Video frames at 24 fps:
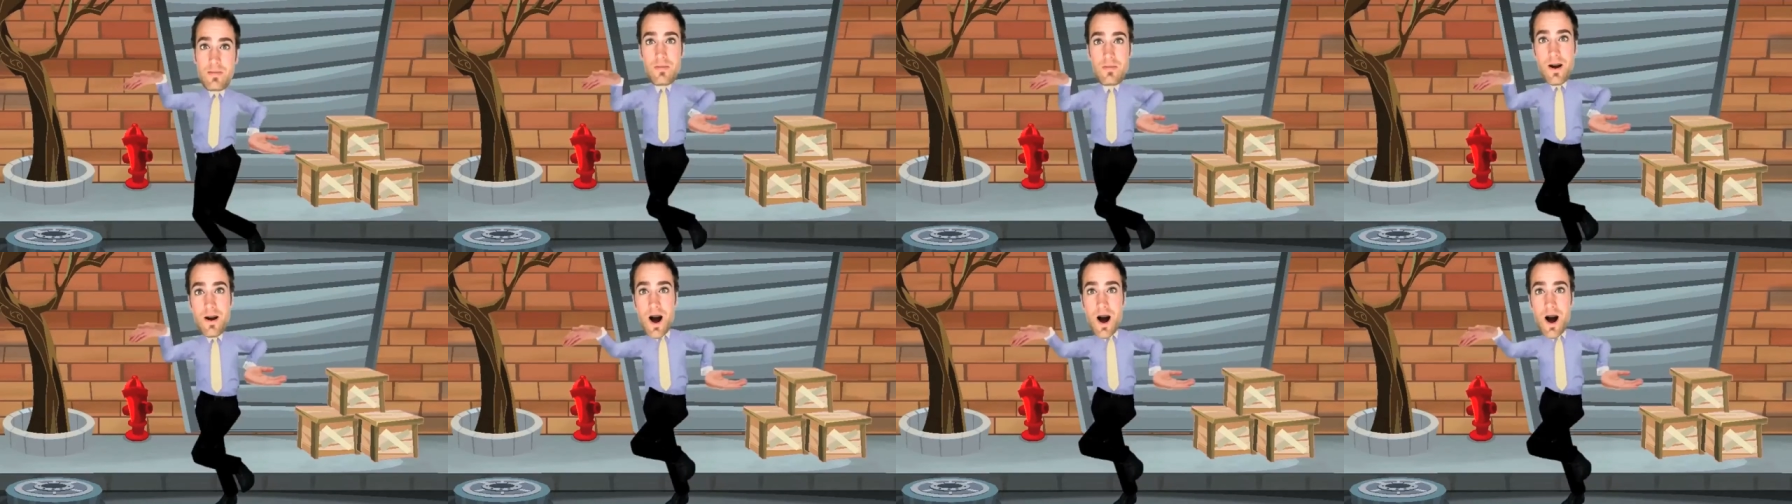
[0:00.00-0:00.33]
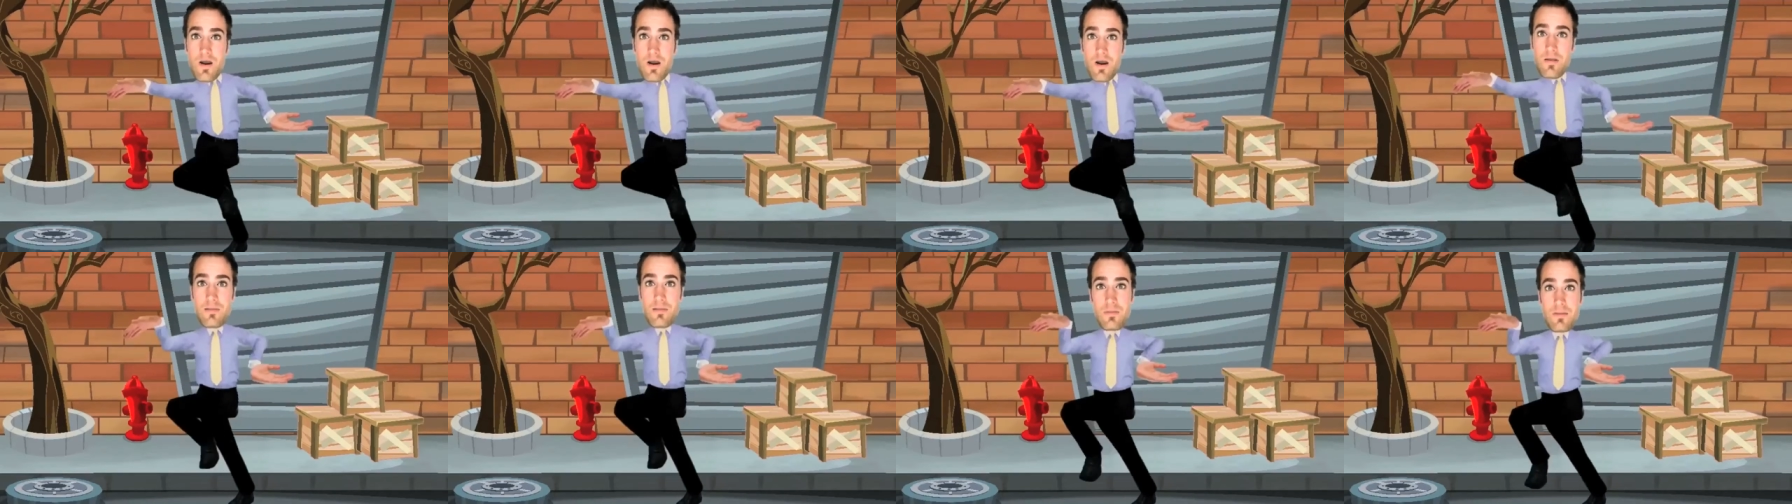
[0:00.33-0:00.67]

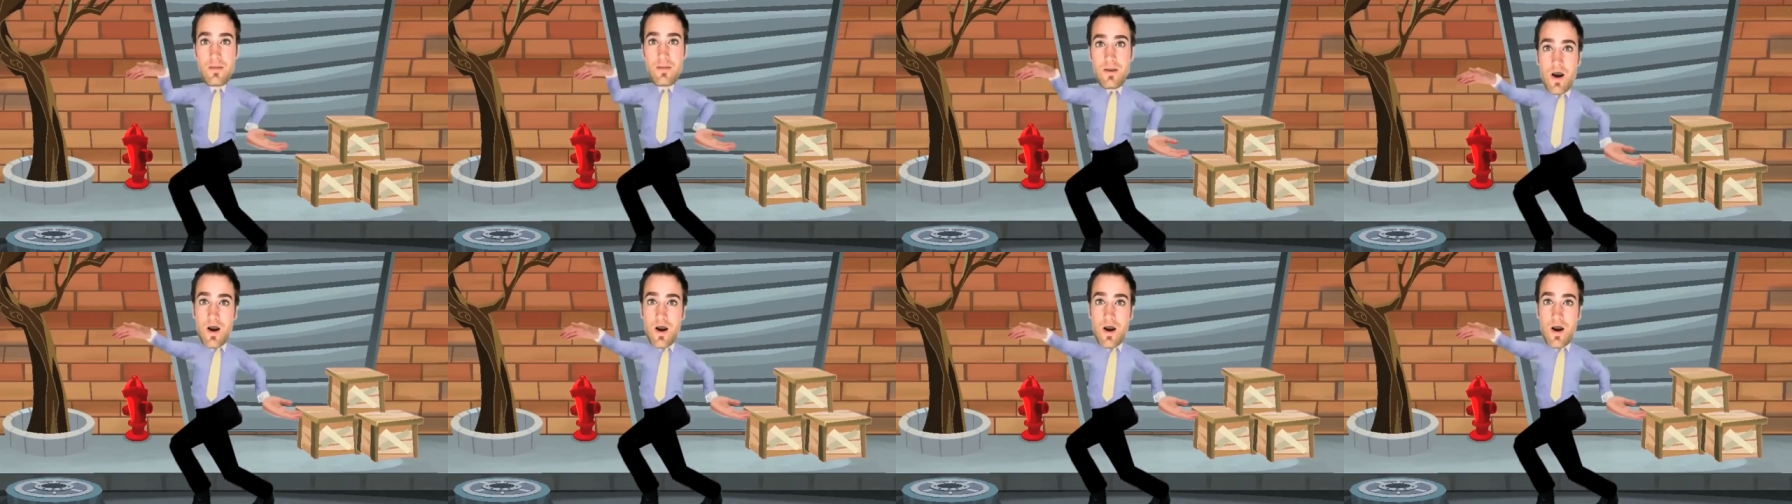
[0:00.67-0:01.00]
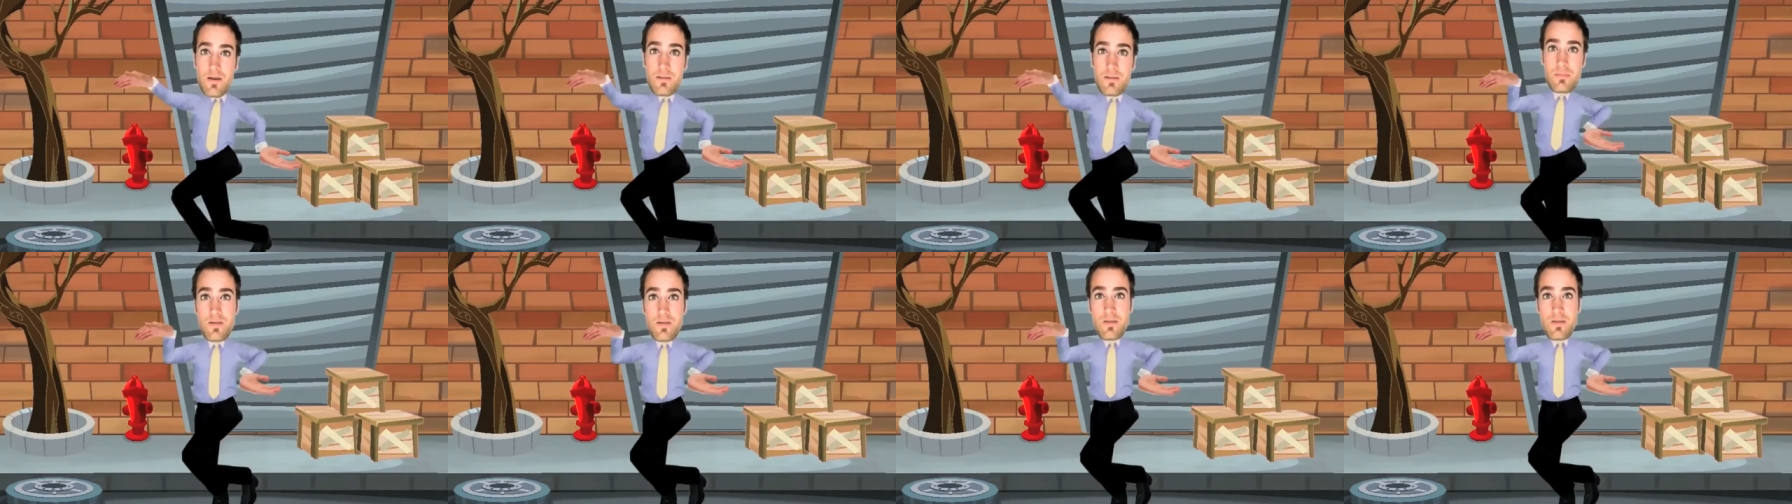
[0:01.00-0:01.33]
light
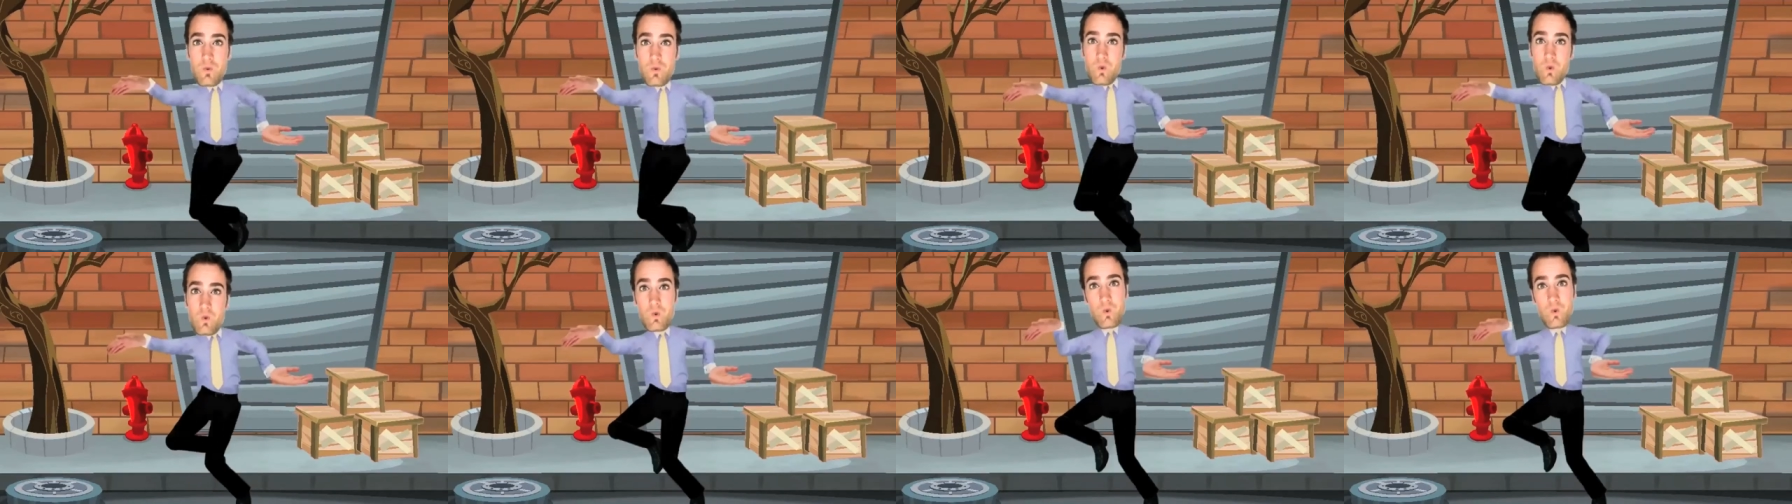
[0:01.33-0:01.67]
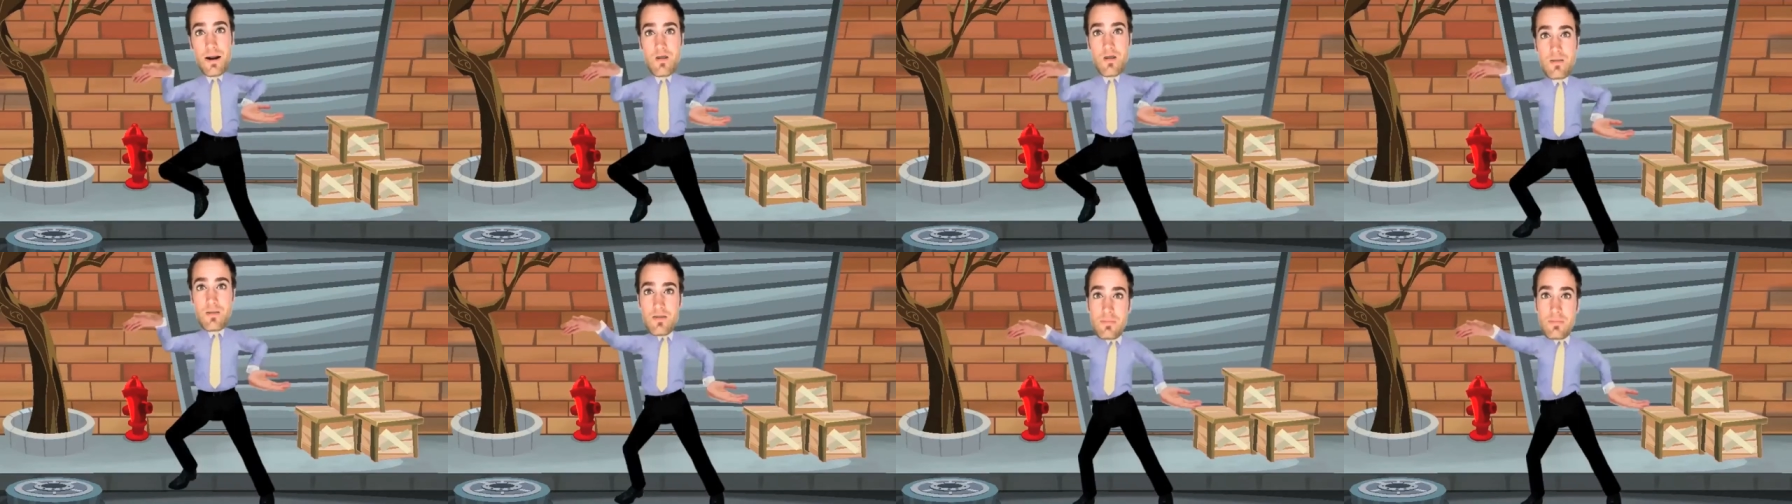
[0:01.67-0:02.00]
bulb
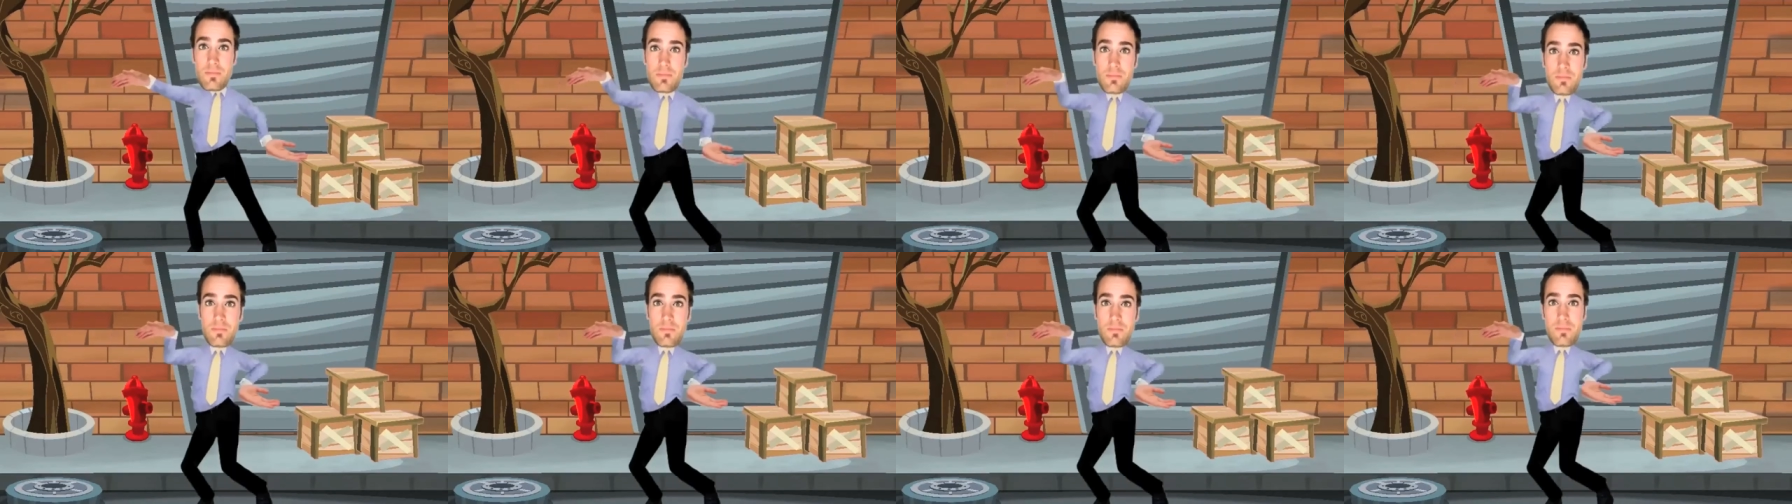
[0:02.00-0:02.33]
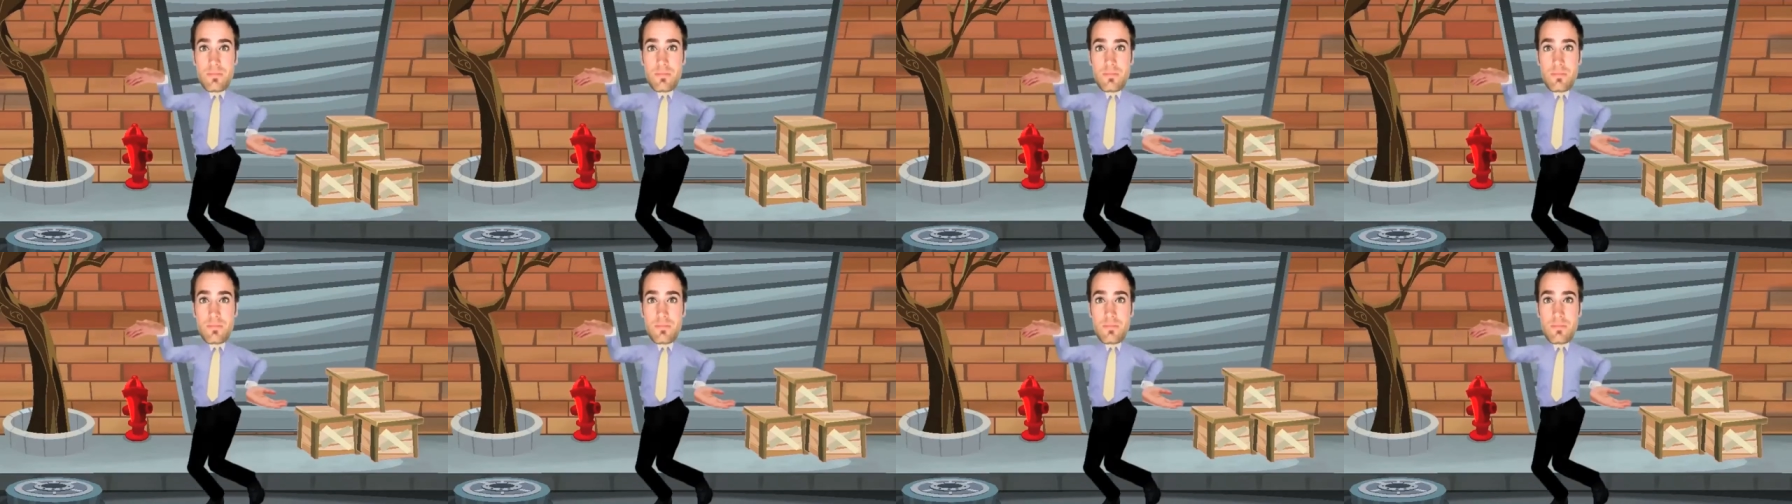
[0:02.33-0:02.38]
inventor,